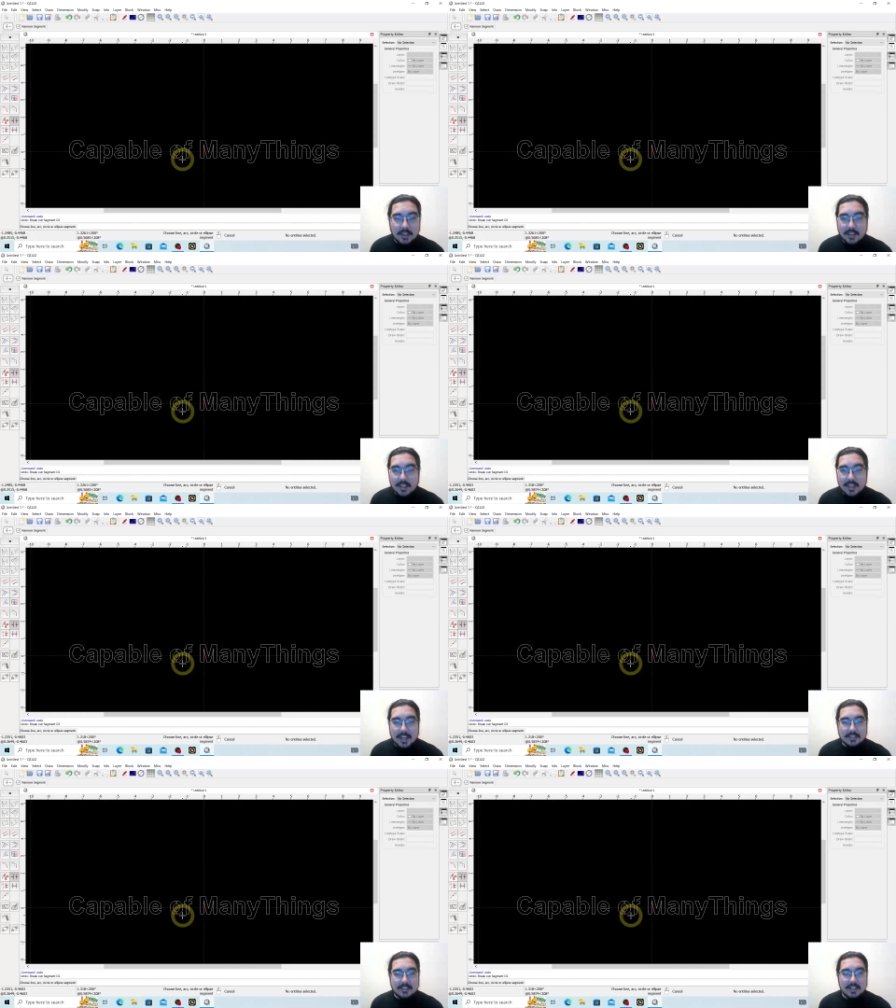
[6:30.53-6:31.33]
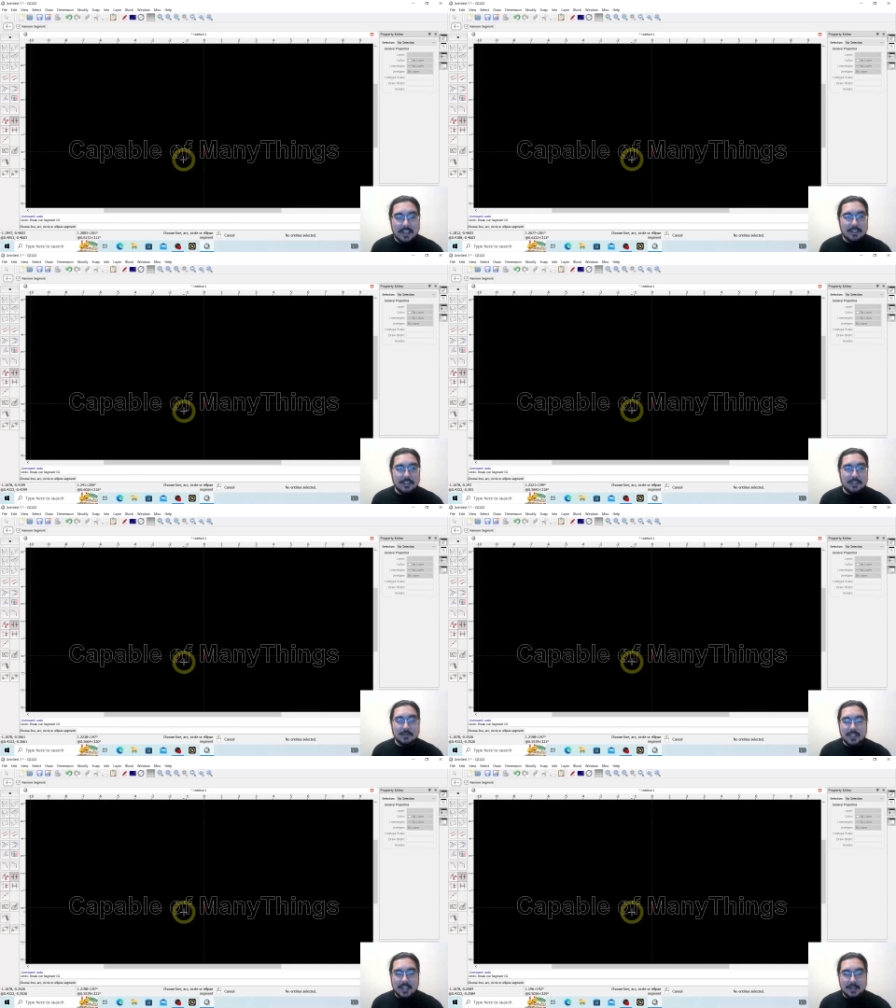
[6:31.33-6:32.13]
that is how you
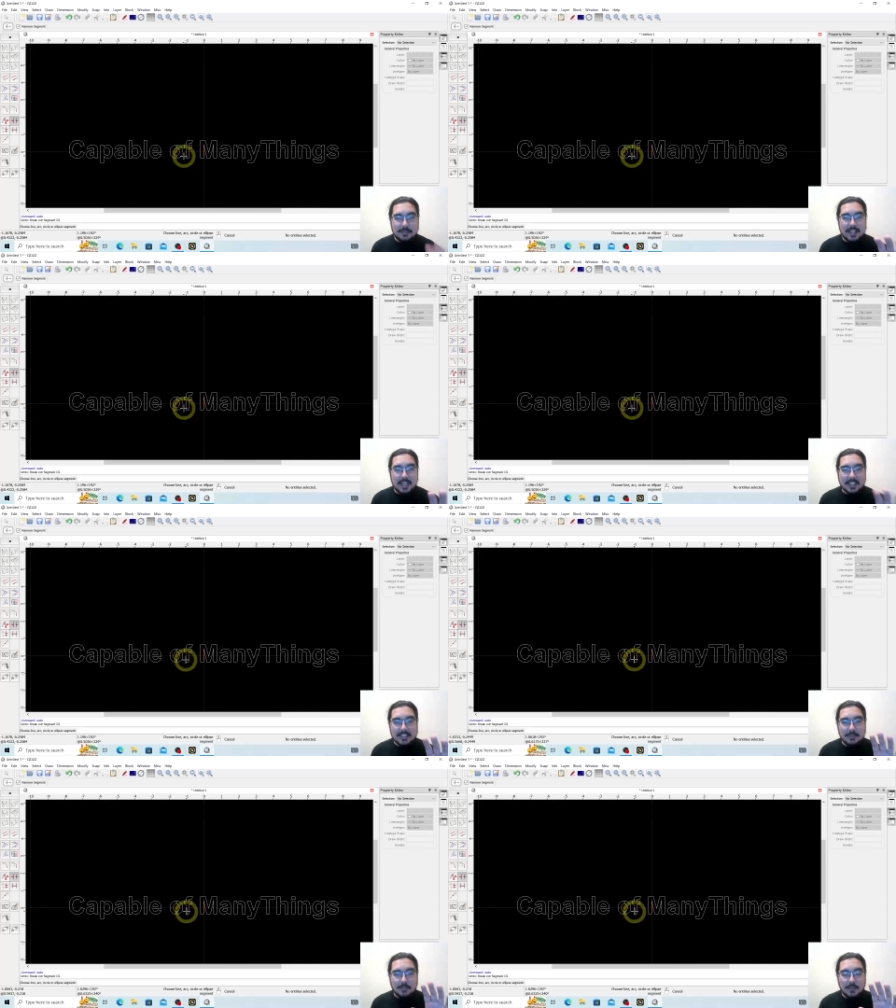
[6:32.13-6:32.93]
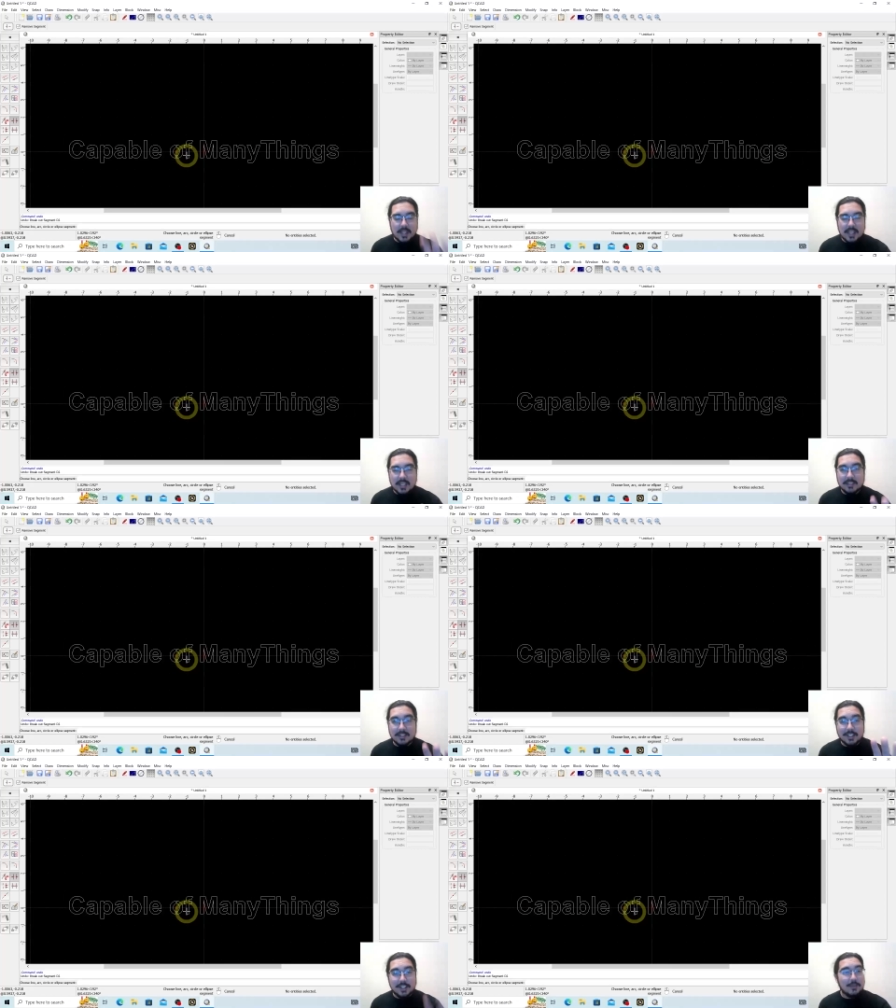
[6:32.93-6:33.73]
set up text
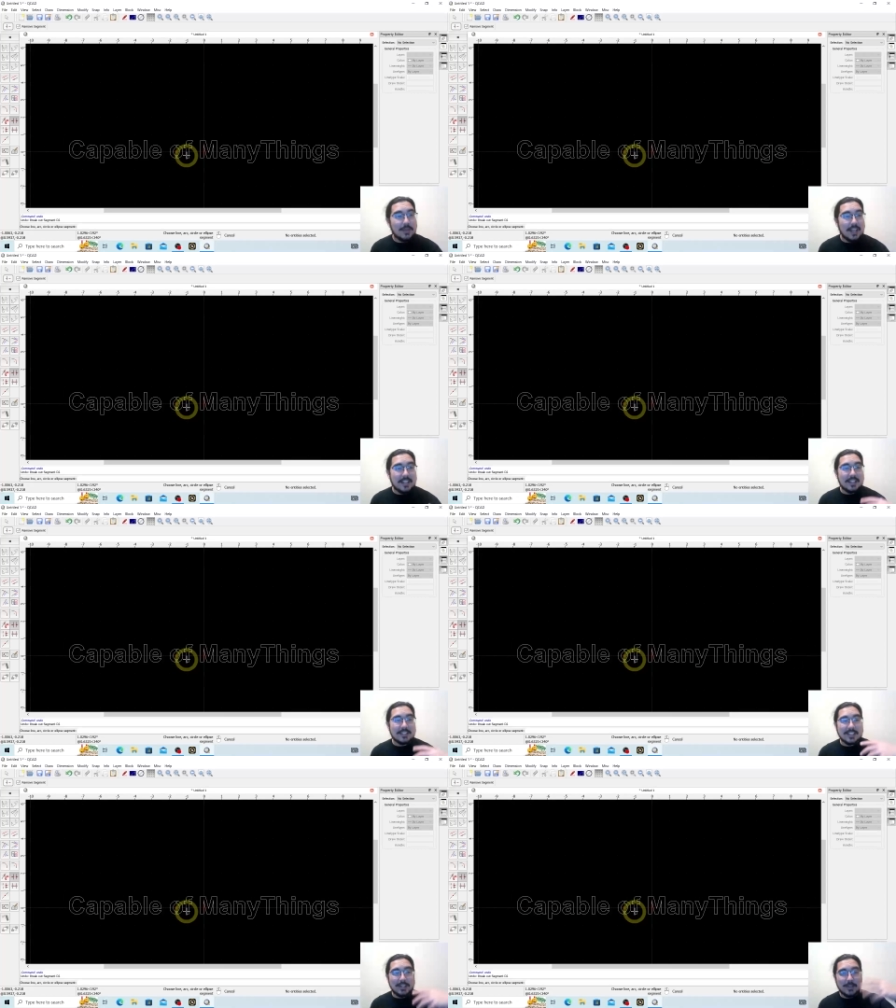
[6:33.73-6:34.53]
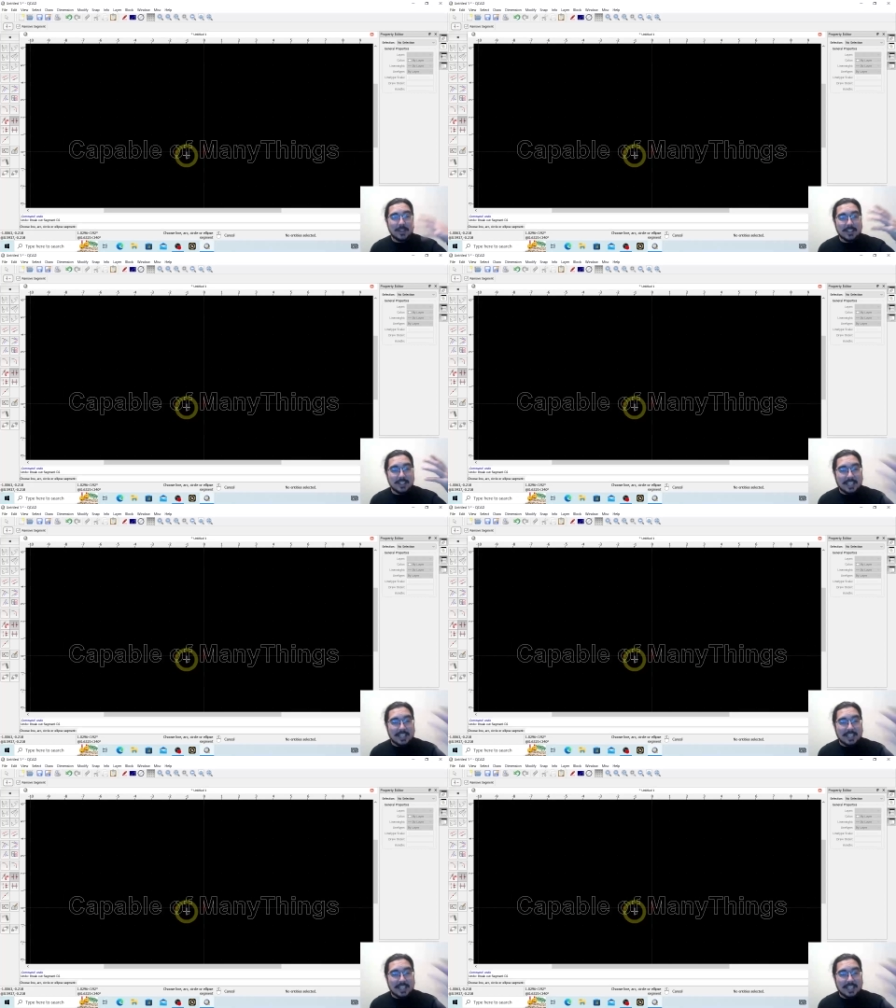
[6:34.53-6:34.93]
within Q CAD. That's how you get the